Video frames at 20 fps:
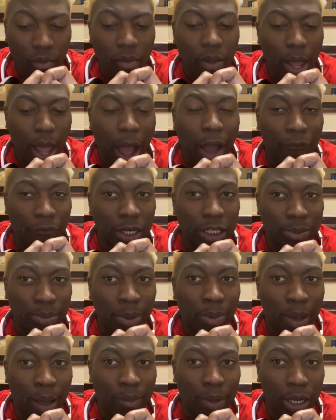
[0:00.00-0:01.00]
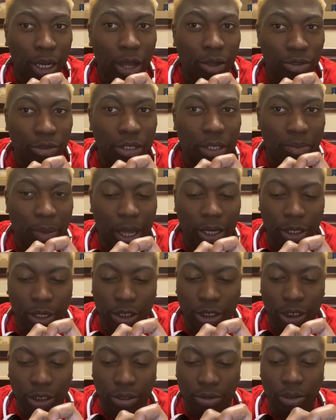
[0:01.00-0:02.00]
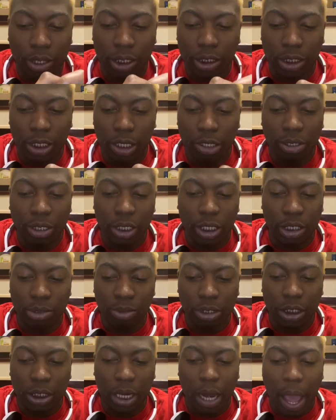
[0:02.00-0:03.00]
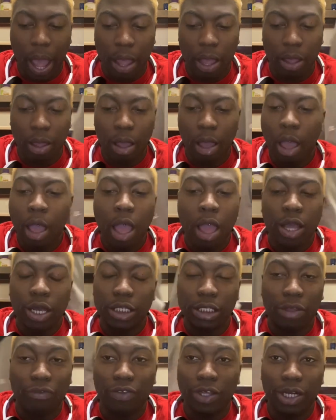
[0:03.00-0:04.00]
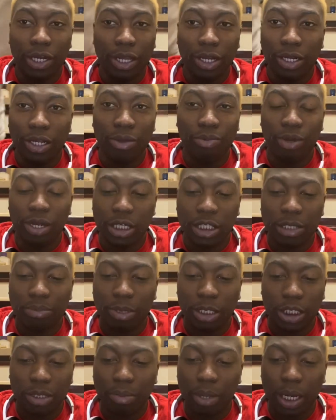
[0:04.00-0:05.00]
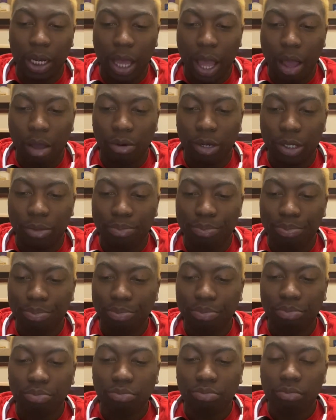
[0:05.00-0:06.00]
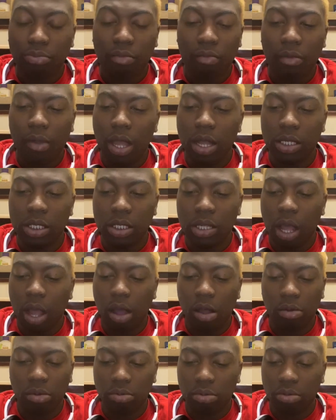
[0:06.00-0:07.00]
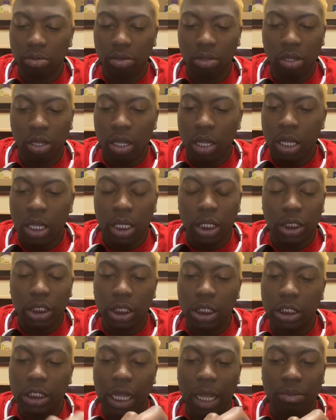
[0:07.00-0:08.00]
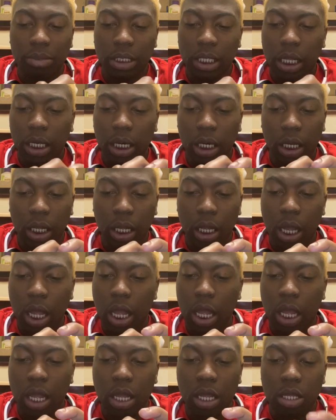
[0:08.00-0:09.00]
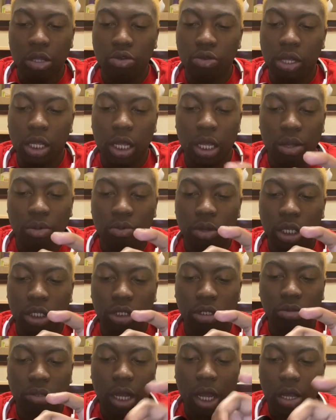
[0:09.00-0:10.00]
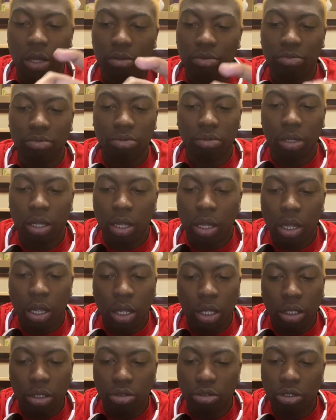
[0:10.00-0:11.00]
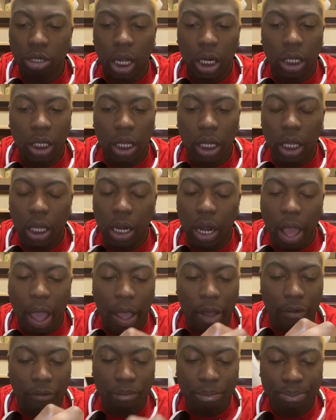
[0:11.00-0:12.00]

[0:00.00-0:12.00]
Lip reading: I'm finna spend my money on you some McDonald's too, because clearly that's what you like. Because if you didn't, you wouldn't have spent your money on it. So, just stop settling and you will get what, you know, you trying to get in life.